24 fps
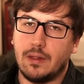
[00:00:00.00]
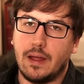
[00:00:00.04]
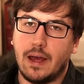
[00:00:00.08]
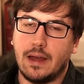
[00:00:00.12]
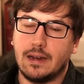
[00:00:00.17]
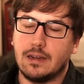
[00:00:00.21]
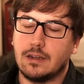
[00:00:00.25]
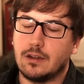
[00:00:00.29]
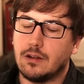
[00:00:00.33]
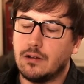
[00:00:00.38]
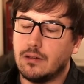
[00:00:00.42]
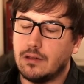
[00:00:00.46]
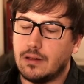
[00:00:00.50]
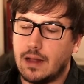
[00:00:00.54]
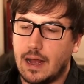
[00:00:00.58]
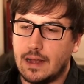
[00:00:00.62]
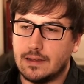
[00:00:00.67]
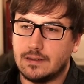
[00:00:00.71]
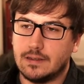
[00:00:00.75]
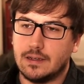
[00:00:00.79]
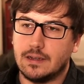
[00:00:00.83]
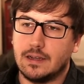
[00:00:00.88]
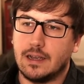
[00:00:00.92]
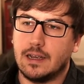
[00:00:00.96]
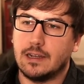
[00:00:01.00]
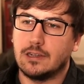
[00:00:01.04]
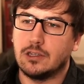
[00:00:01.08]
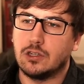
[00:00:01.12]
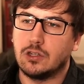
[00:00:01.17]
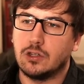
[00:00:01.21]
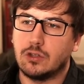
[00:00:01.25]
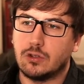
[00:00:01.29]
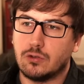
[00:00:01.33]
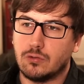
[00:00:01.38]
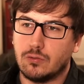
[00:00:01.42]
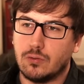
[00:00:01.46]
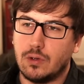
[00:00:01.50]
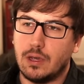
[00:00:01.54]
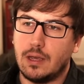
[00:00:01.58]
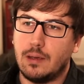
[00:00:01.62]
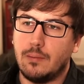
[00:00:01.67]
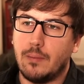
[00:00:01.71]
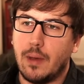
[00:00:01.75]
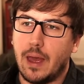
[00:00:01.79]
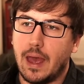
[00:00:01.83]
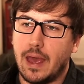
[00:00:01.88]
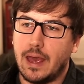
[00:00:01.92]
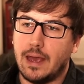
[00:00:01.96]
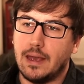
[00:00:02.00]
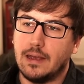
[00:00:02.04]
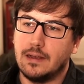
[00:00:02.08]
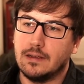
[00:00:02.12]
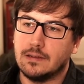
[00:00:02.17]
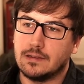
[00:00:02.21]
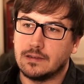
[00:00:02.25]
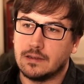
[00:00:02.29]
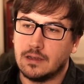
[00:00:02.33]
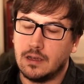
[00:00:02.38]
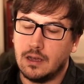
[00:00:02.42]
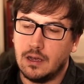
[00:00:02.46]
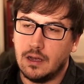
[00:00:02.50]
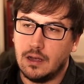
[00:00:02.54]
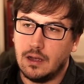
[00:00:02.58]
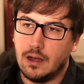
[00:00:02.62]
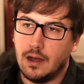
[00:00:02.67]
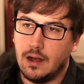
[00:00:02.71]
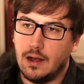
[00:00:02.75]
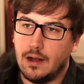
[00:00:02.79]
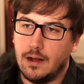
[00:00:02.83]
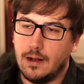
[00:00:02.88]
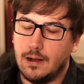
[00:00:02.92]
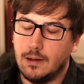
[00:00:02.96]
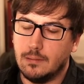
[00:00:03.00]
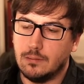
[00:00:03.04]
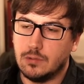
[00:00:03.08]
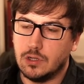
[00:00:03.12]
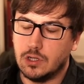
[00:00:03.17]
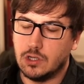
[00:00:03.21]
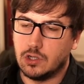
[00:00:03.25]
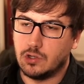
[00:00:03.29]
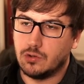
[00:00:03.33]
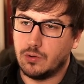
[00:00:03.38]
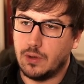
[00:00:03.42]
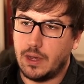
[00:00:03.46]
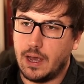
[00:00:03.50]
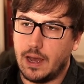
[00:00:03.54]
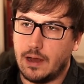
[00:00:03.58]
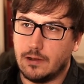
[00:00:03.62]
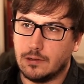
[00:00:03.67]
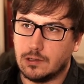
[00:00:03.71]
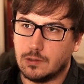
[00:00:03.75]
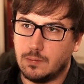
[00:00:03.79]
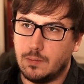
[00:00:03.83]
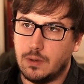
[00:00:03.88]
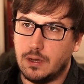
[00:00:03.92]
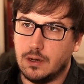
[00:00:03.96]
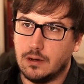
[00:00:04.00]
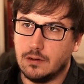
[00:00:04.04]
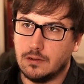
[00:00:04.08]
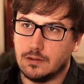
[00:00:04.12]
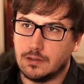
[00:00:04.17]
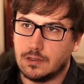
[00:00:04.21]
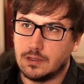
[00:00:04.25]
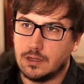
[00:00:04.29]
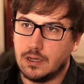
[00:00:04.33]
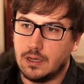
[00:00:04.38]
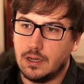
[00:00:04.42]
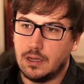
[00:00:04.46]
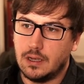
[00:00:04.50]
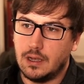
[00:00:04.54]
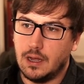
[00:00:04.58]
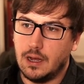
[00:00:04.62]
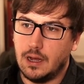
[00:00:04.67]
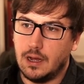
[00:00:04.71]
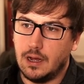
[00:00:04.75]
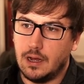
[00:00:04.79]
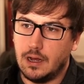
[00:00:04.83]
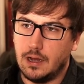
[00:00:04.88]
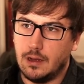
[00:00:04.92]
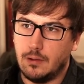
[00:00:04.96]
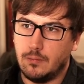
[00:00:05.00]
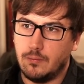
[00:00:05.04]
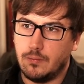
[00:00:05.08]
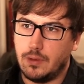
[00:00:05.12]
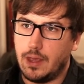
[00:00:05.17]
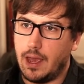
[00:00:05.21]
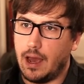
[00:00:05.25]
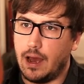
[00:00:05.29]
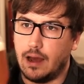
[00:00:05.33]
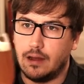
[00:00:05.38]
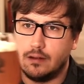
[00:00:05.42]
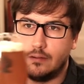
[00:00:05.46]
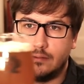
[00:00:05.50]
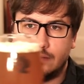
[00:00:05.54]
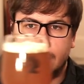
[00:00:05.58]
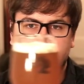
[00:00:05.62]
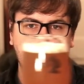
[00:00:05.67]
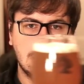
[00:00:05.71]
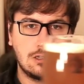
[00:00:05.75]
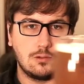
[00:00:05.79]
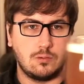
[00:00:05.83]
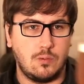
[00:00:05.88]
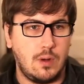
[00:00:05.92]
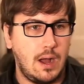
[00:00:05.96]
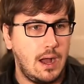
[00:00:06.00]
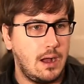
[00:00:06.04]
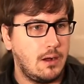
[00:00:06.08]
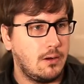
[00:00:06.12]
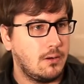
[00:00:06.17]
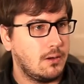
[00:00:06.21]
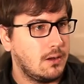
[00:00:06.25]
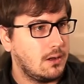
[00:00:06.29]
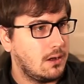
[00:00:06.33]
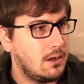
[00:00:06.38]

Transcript: That classic extreme haze um, to treehouse beers. Um, yeah, just wow.